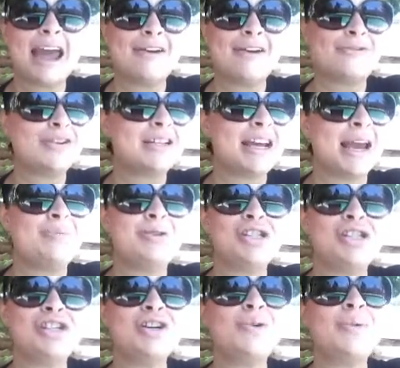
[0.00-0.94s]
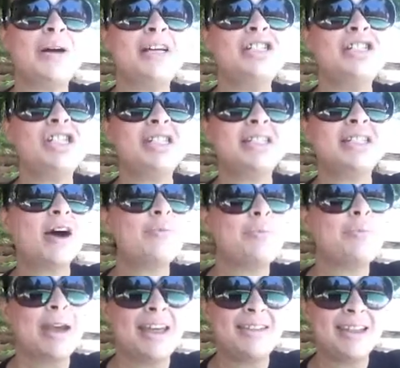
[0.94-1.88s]
every day. But you know what? Just how
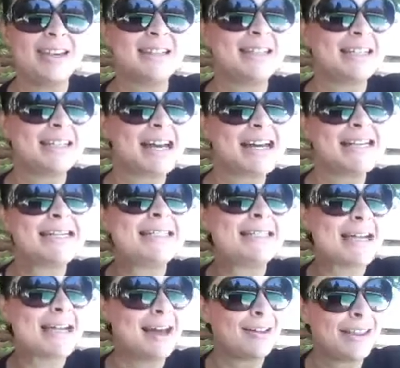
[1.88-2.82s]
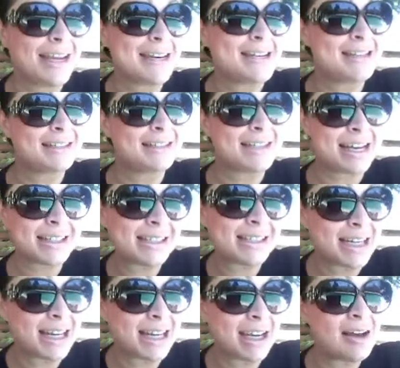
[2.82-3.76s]
bathing is a daily
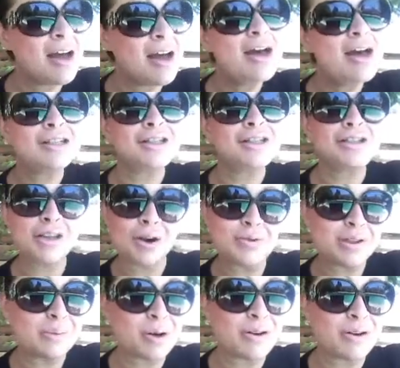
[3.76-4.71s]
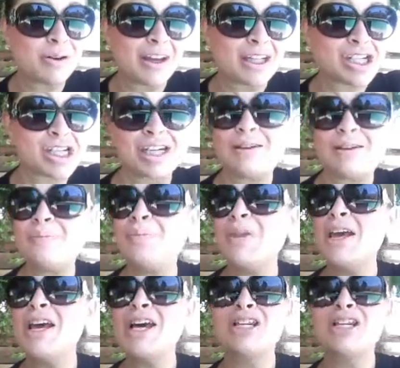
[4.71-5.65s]
necessity, so is motivation.
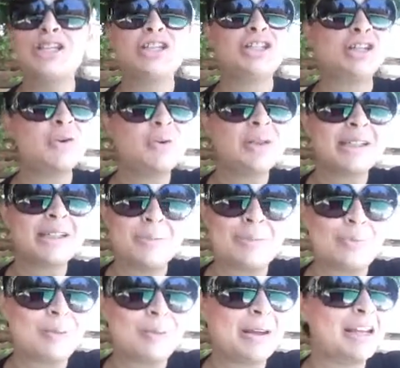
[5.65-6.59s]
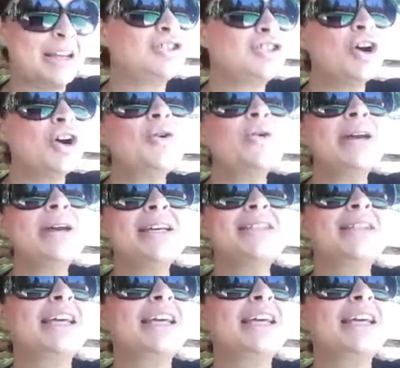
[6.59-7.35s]
So is